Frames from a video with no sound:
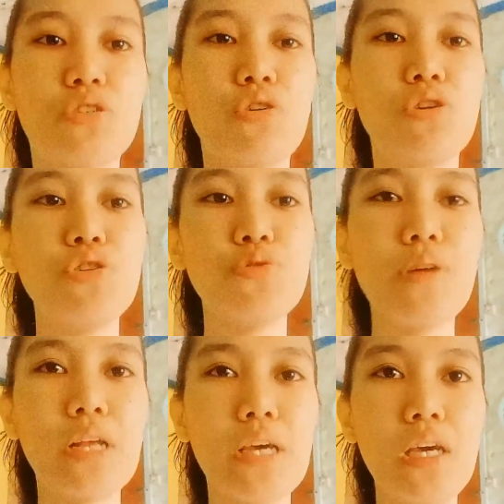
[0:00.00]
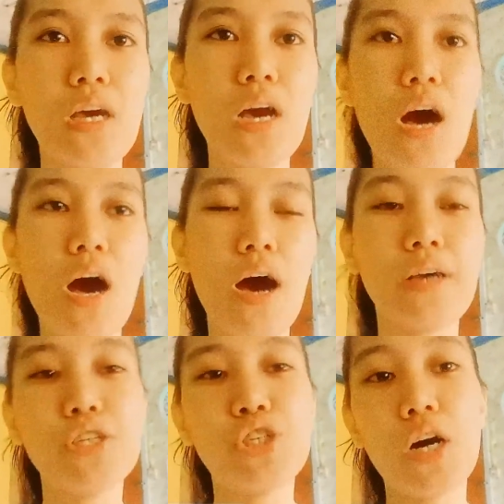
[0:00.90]
So usually
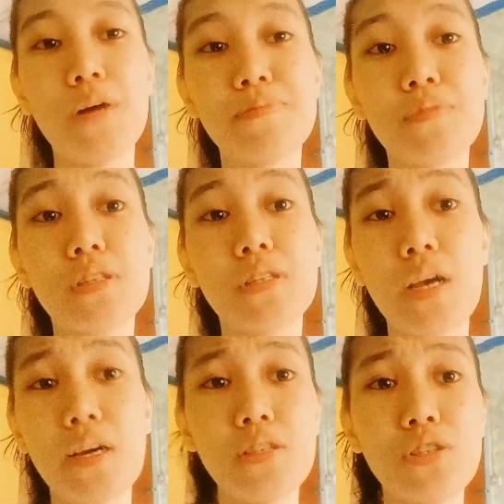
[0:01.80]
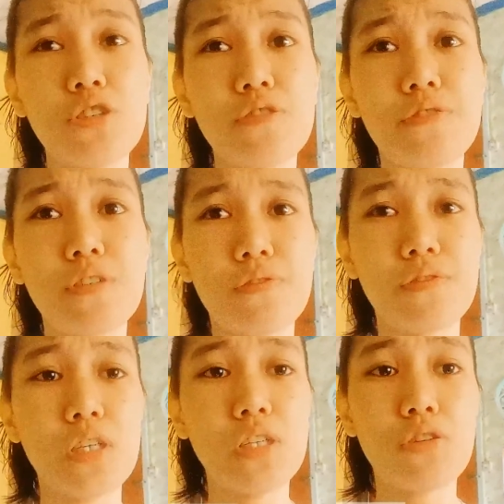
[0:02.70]
I jump 10 to
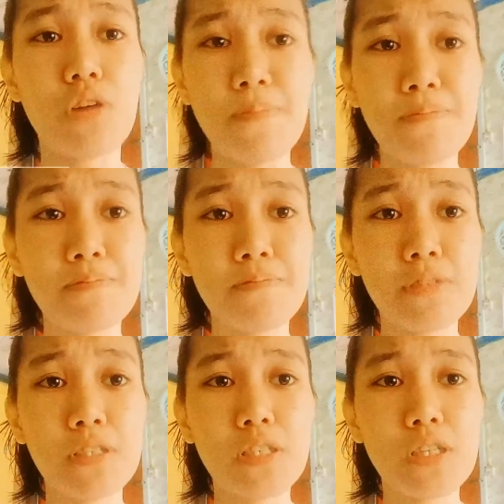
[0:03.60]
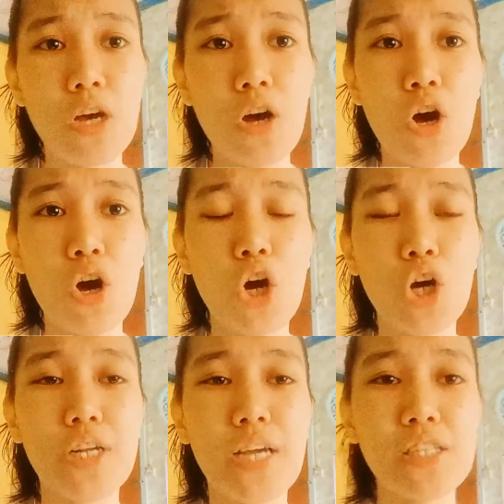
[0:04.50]
15 reps or
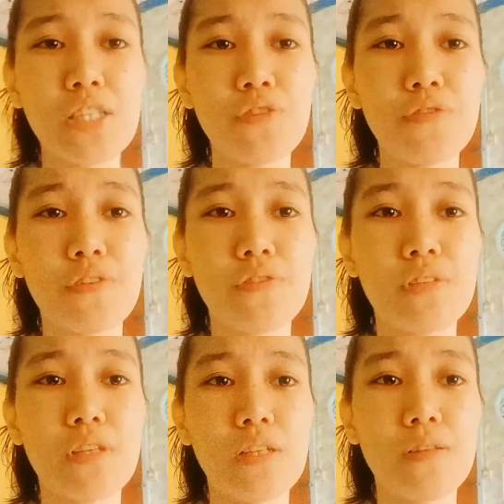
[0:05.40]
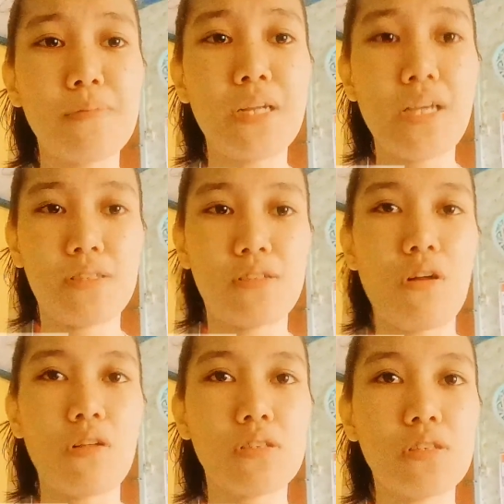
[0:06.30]
10 to 15 minutes
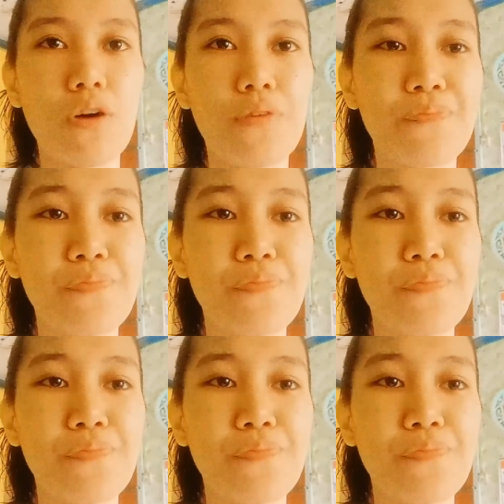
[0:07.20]
also.